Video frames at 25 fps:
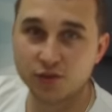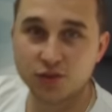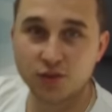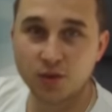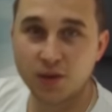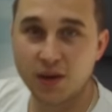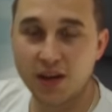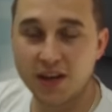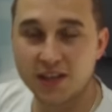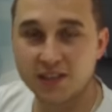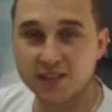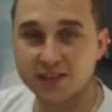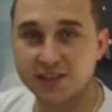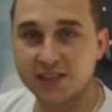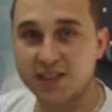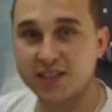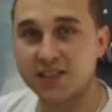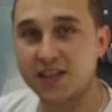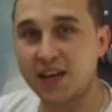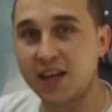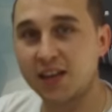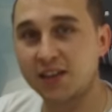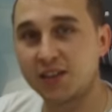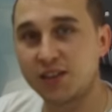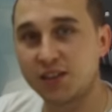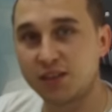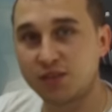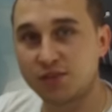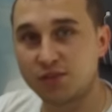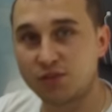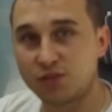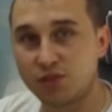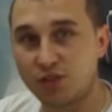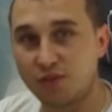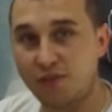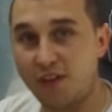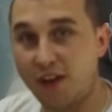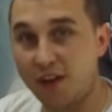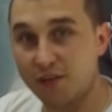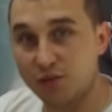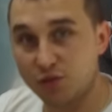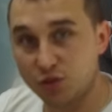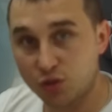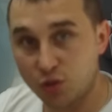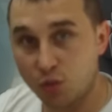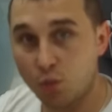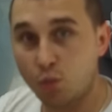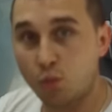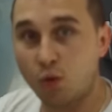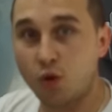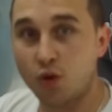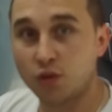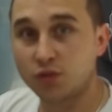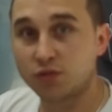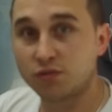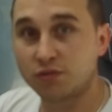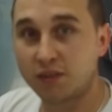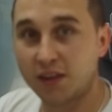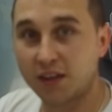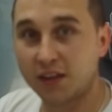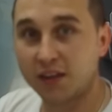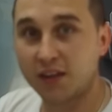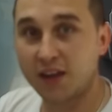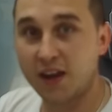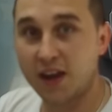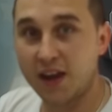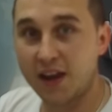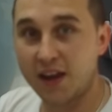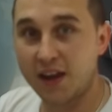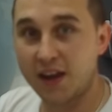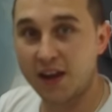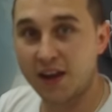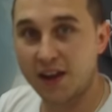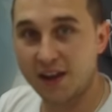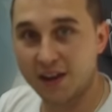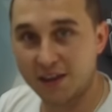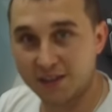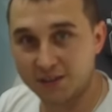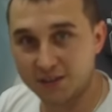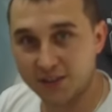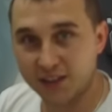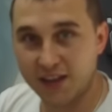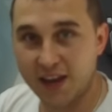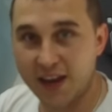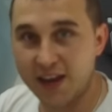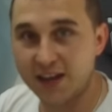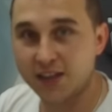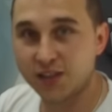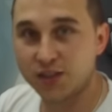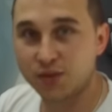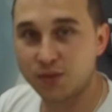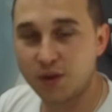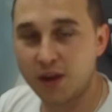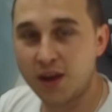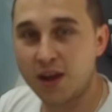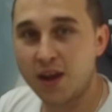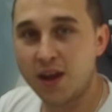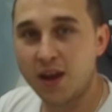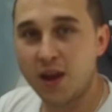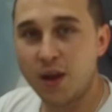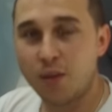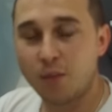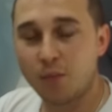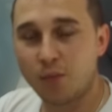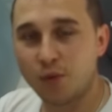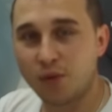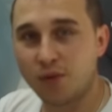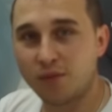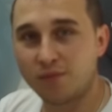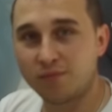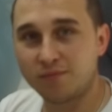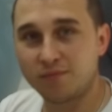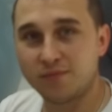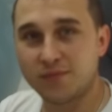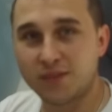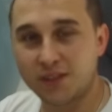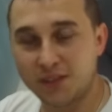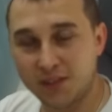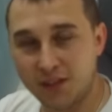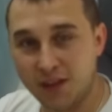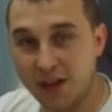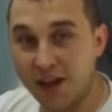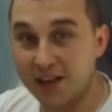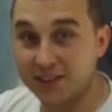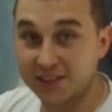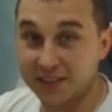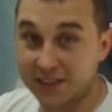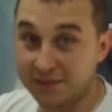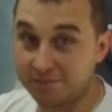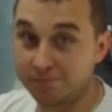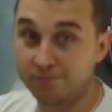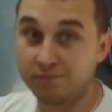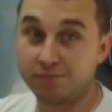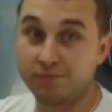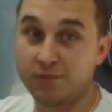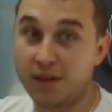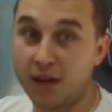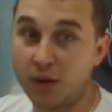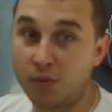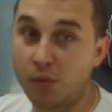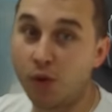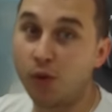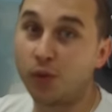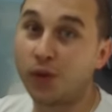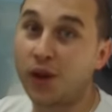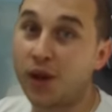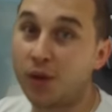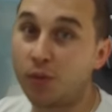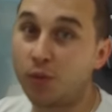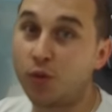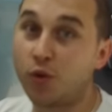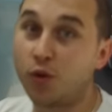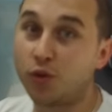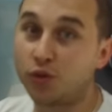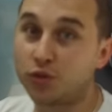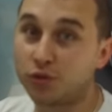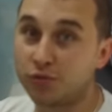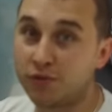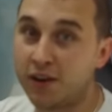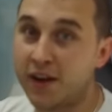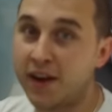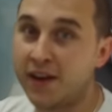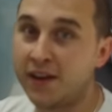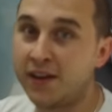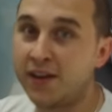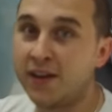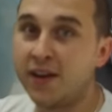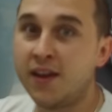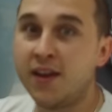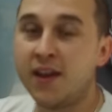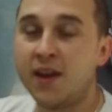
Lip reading: So it's designed to survive some water to get into it, but as in, it won't let water in,